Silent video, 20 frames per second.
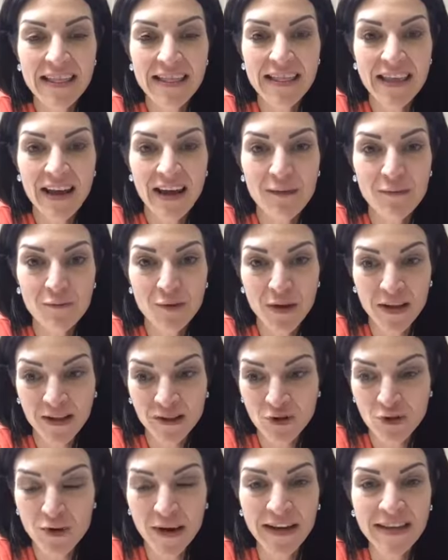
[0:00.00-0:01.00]
um, in
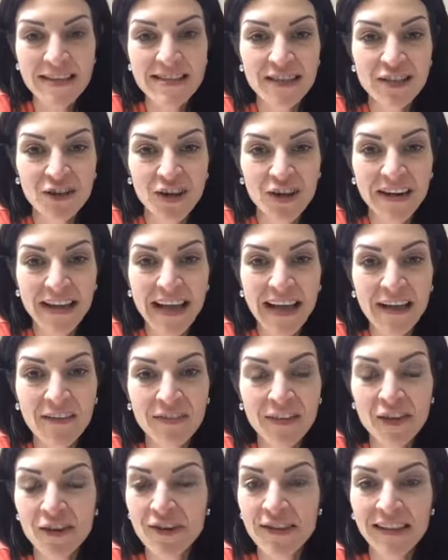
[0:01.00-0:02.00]
credits in your account
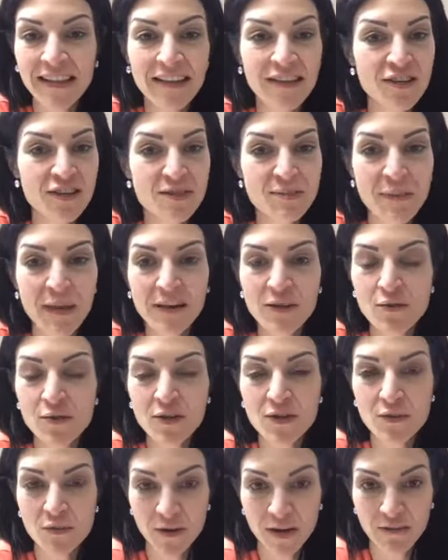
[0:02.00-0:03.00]
that you can later spend
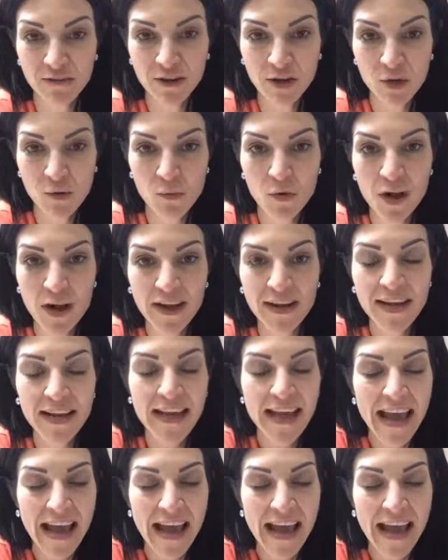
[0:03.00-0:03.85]
towards whatever you want.